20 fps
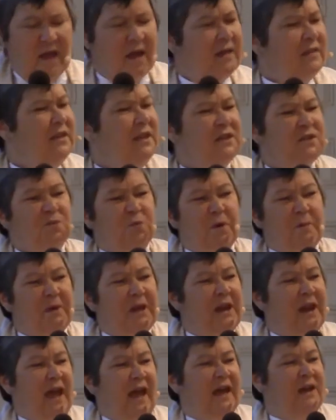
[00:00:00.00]
These
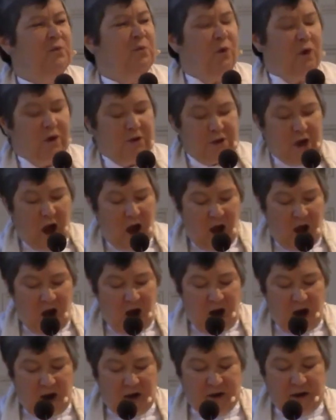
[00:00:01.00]
women had worked
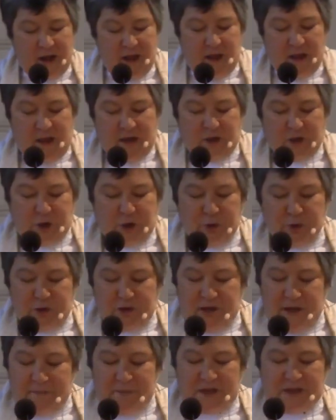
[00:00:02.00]
hard to
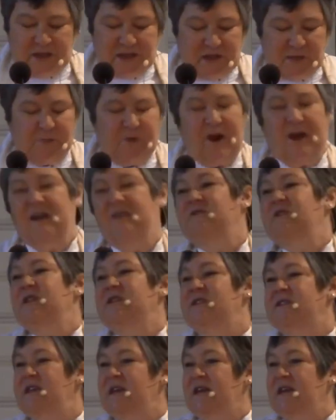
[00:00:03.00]
limit the spread of
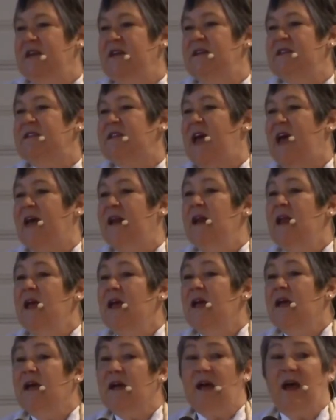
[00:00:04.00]
disease and
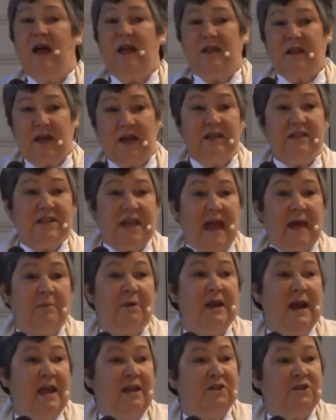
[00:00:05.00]

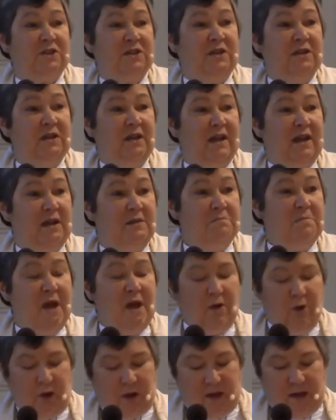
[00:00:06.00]
contamination in
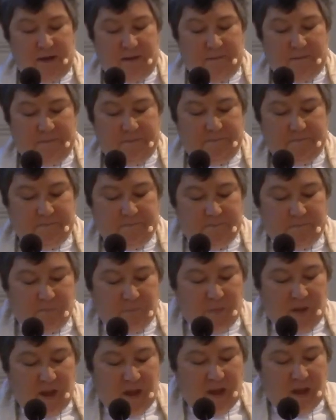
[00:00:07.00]
milk.
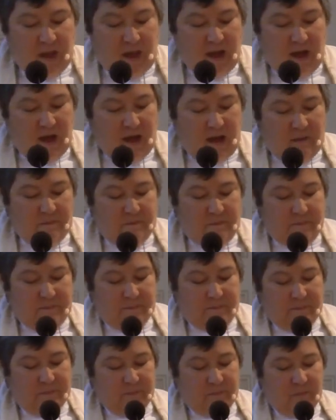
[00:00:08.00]

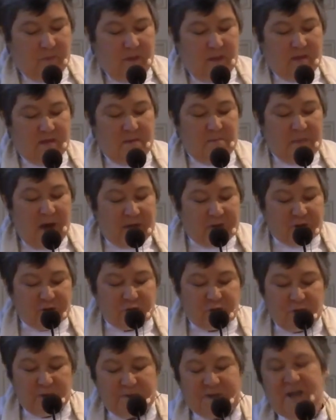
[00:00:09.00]
The
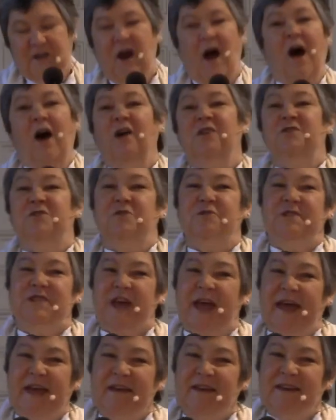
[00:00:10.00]
mothers' groups had also
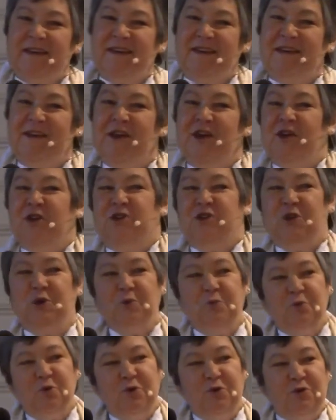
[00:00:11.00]
tended to
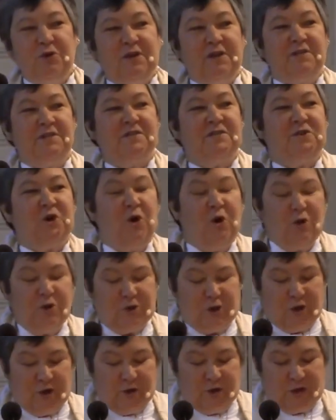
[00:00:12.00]
wounded
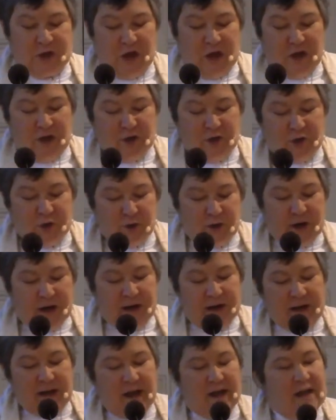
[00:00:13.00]
soldiers
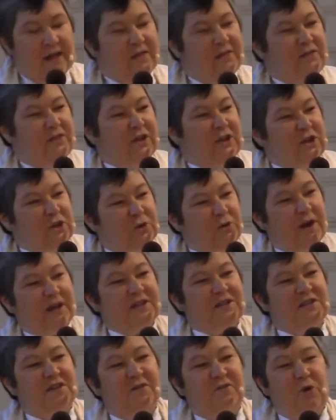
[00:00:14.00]
during the
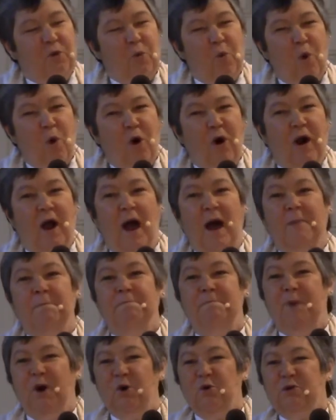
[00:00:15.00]
U.S. Civil War
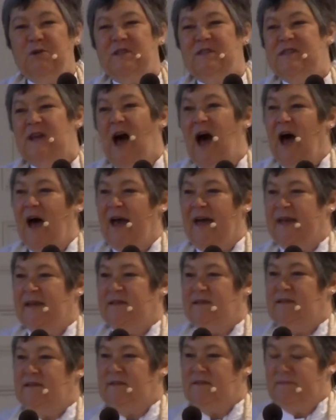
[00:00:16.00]
on both
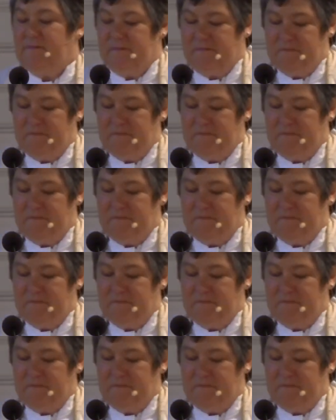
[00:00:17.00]
sides.